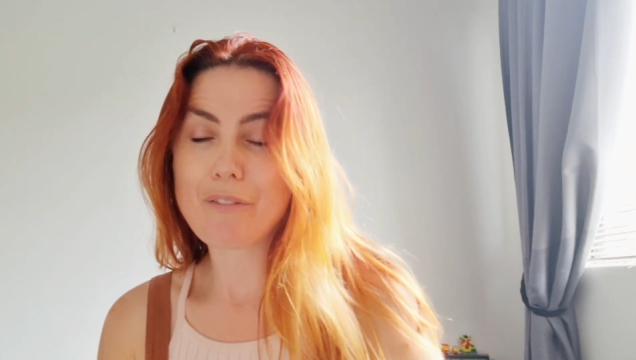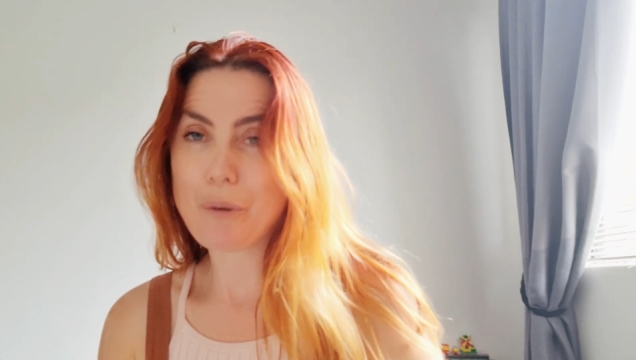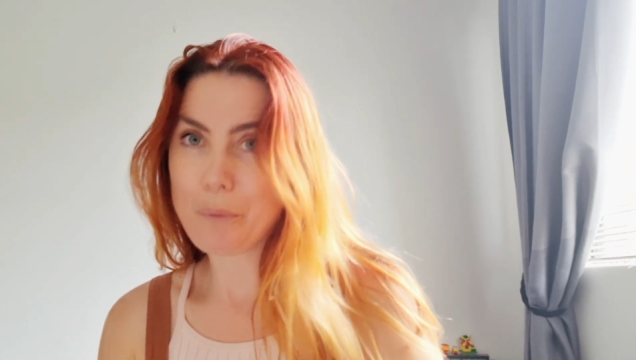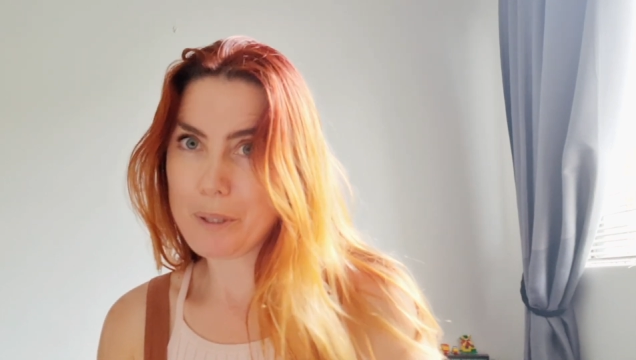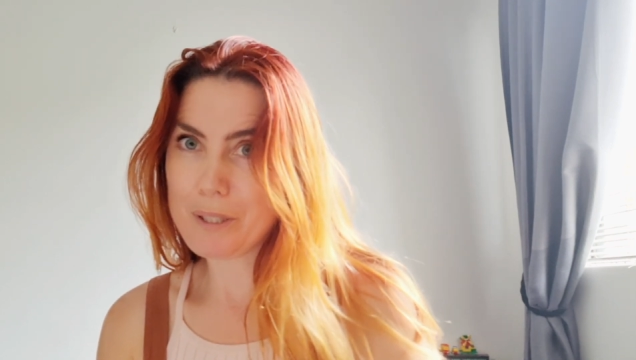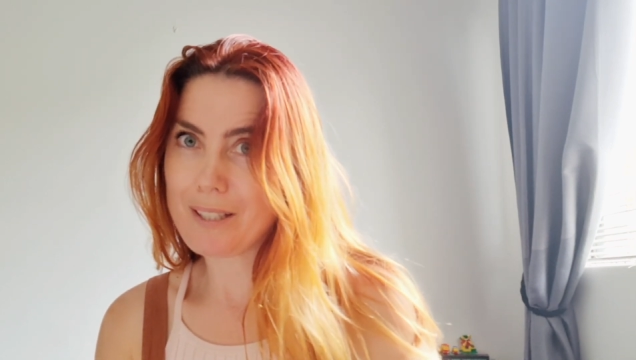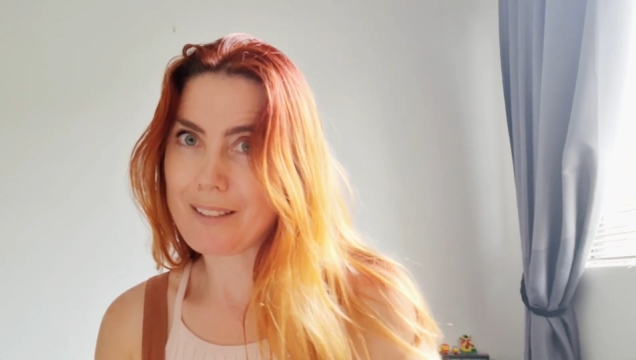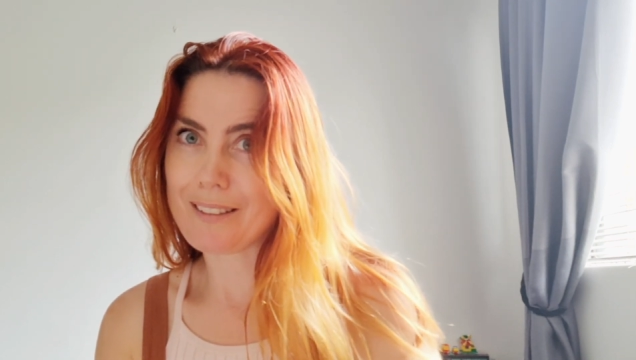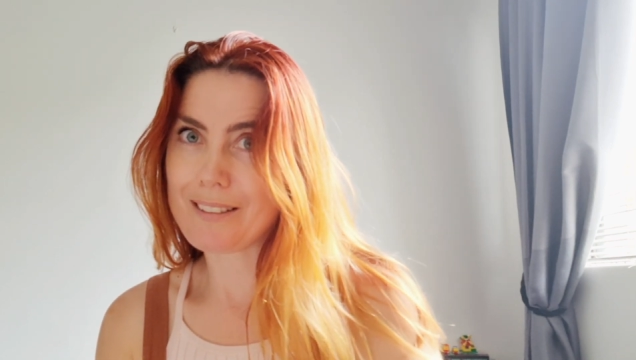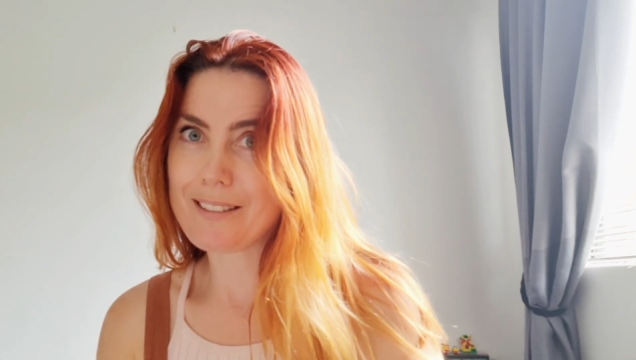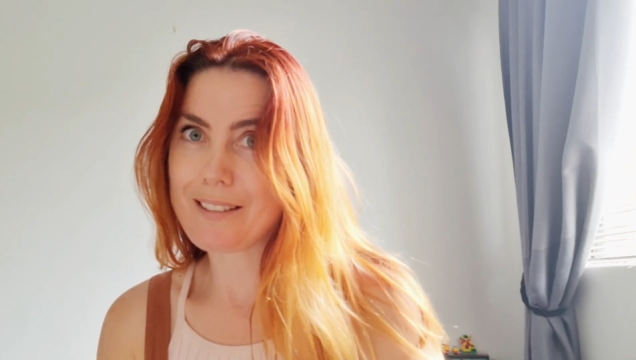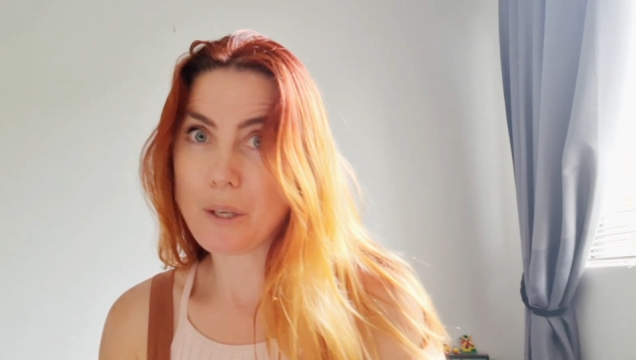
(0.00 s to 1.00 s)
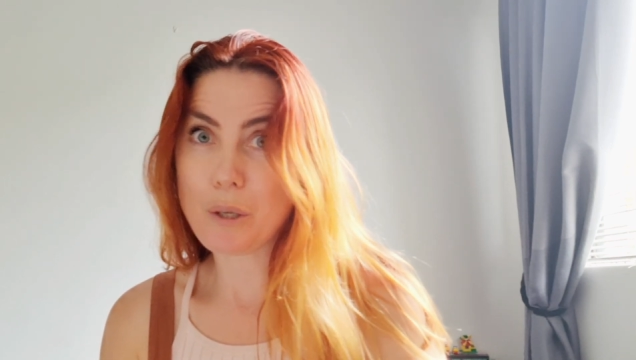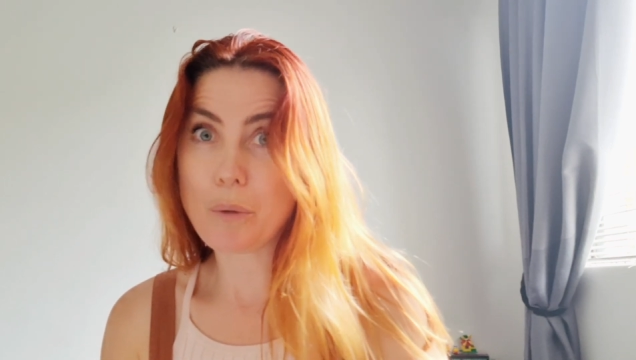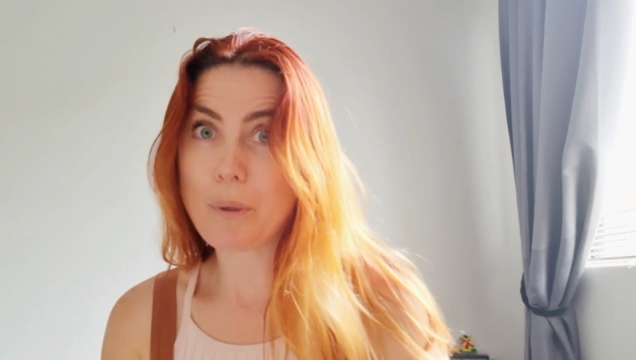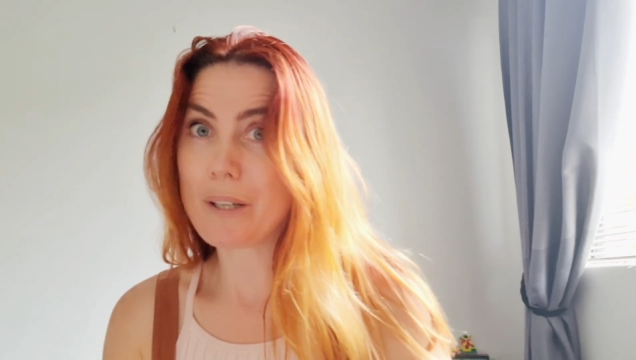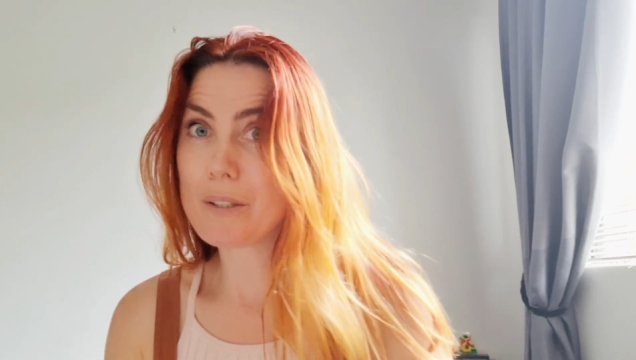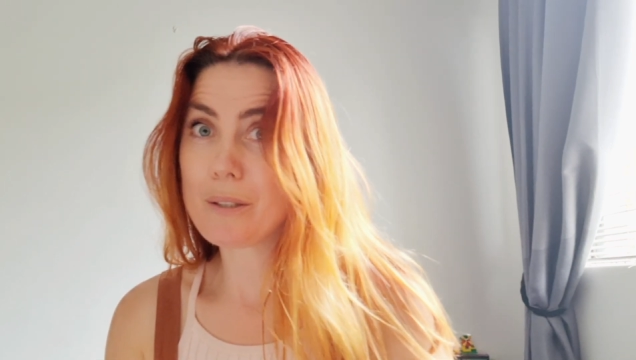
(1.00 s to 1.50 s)
watching this, that you
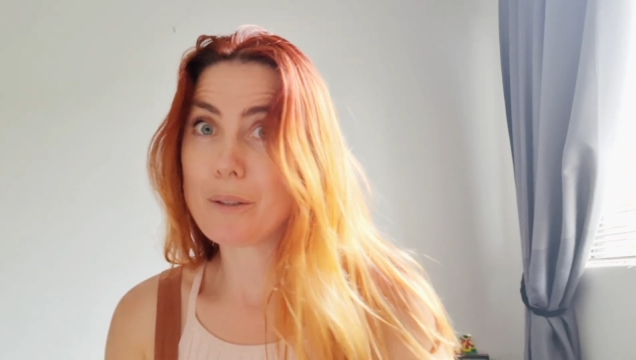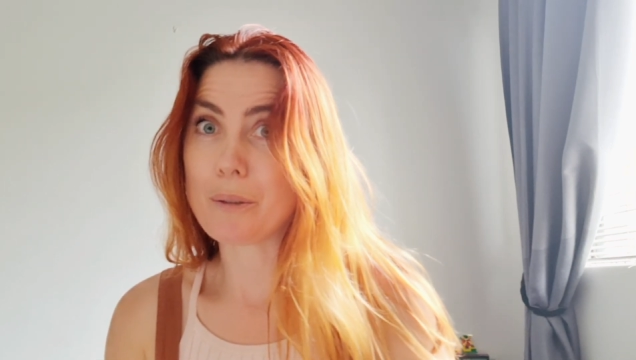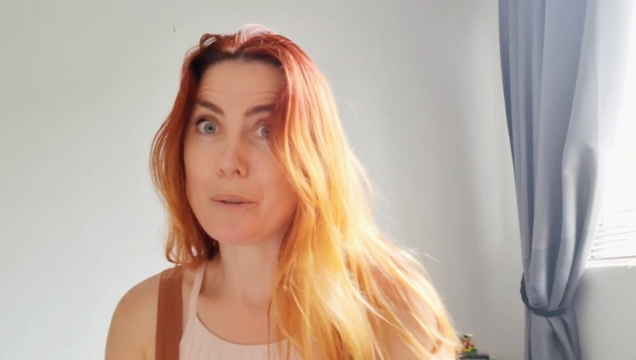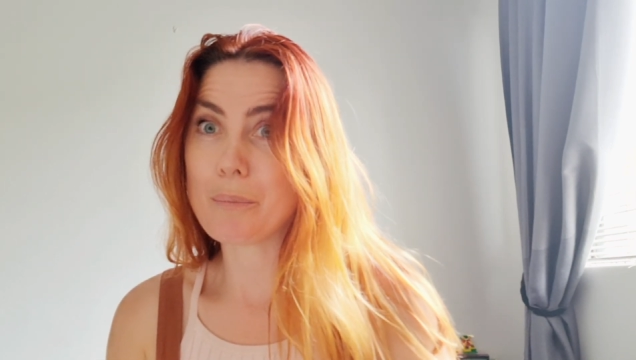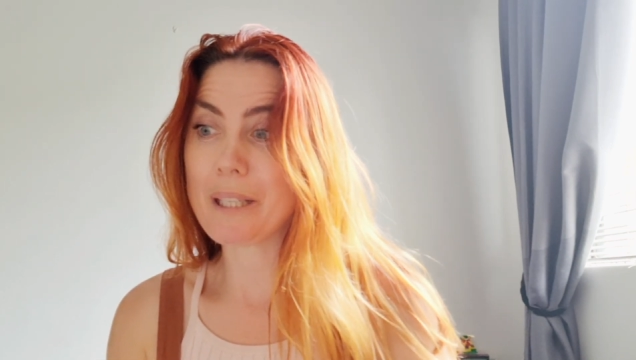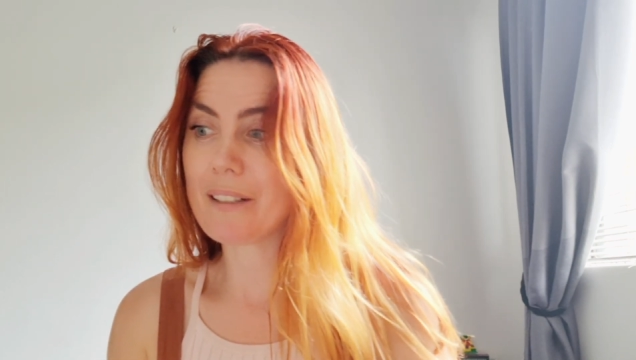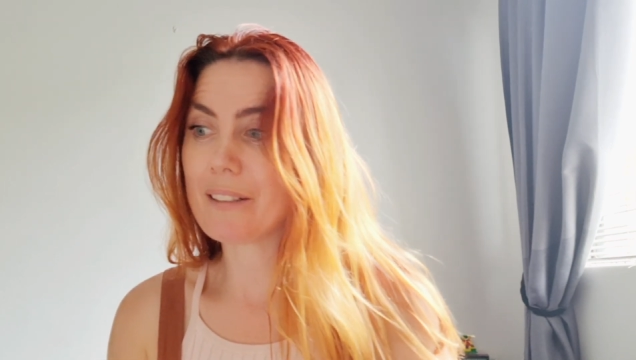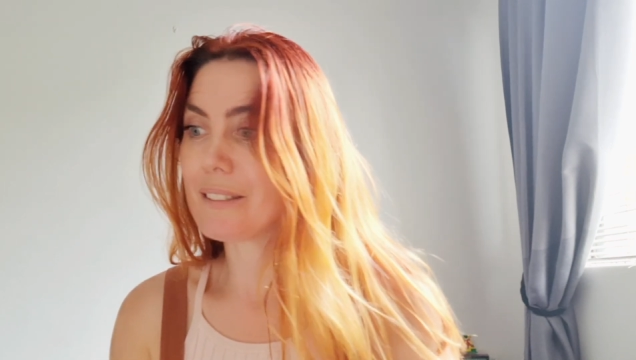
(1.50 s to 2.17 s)
are too, because